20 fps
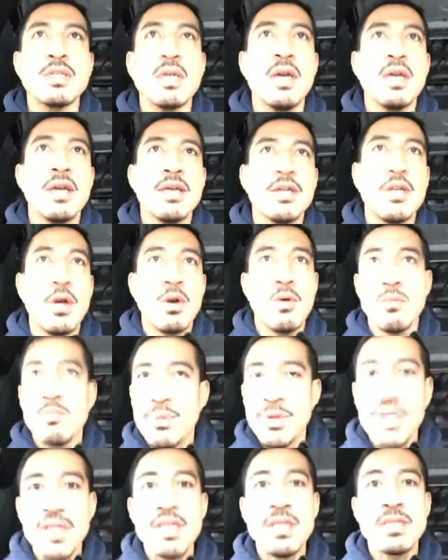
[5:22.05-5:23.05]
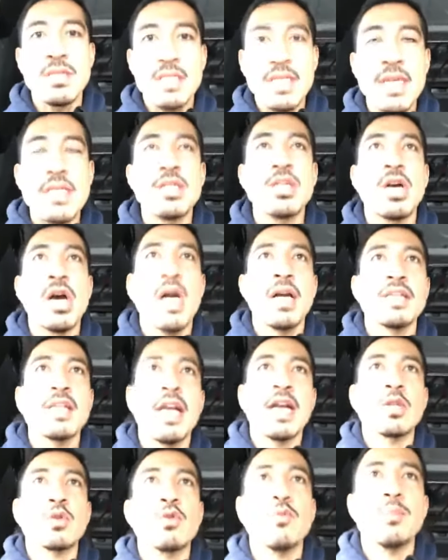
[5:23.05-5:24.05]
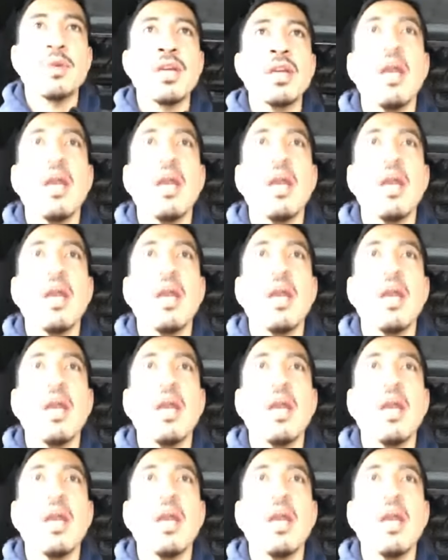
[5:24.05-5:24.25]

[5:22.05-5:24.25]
you know, please get in contact with me.